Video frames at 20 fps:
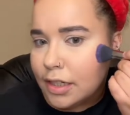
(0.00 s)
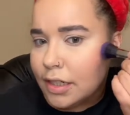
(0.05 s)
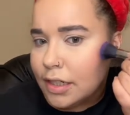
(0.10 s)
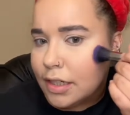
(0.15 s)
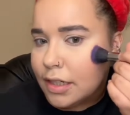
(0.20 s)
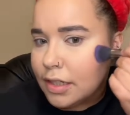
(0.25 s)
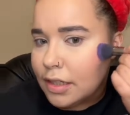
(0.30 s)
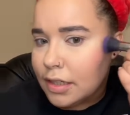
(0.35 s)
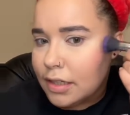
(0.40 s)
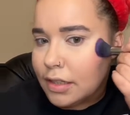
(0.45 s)

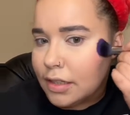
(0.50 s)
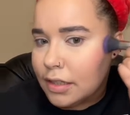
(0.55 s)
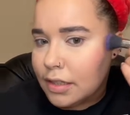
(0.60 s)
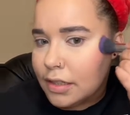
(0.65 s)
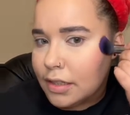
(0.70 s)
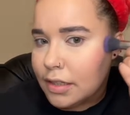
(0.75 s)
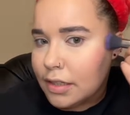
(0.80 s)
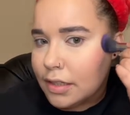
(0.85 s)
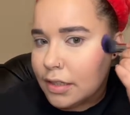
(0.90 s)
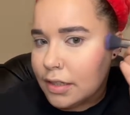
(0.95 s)

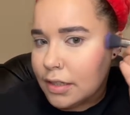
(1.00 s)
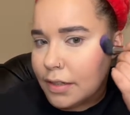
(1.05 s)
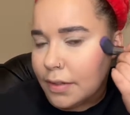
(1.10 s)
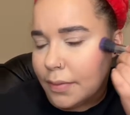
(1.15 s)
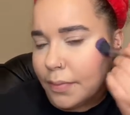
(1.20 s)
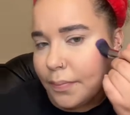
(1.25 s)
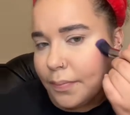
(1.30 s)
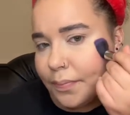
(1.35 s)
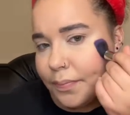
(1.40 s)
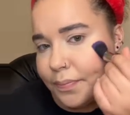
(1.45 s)

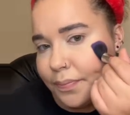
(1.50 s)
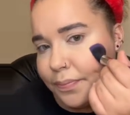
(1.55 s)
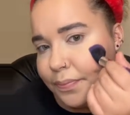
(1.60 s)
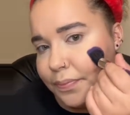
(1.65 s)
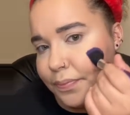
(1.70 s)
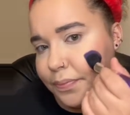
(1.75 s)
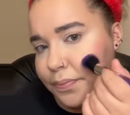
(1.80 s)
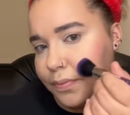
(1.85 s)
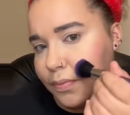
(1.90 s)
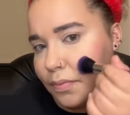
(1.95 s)

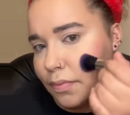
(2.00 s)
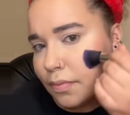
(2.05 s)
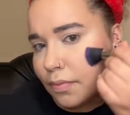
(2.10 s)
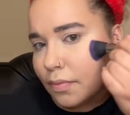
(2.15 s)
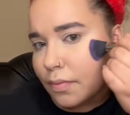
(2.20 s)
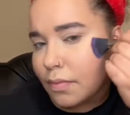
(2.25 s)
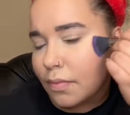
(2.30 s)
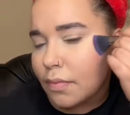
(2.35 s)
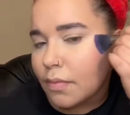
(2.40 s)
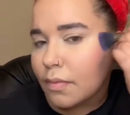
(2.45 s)

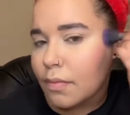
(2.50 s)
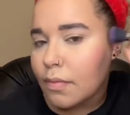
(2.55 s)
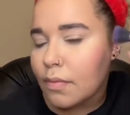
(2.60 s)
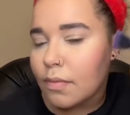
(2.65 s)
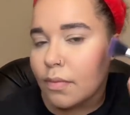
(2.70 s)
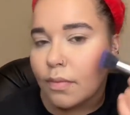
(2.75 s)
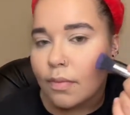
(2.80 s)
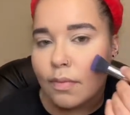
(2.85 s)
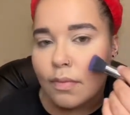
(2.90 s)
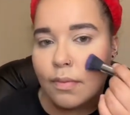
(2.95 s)

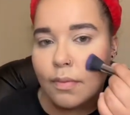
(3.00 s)
[no speech]